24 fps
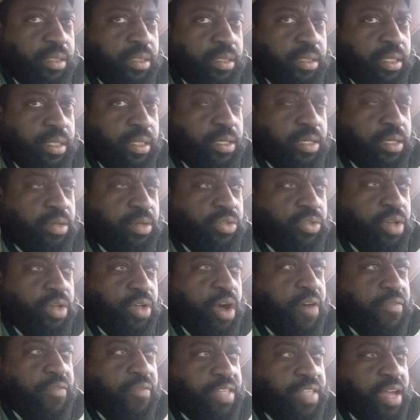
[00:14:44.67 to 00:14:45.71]
In those
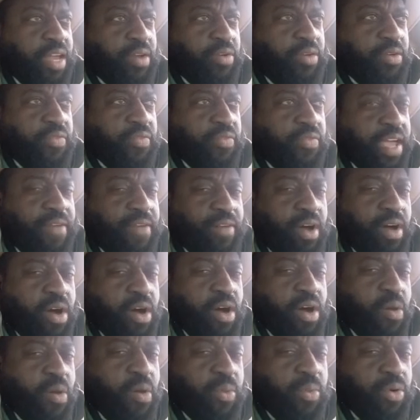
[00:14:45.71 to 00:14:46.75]
Dolphins, I don't know if they have an
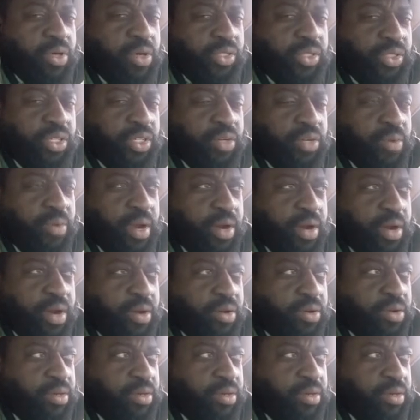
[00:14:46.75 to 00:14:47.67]
onboard generator,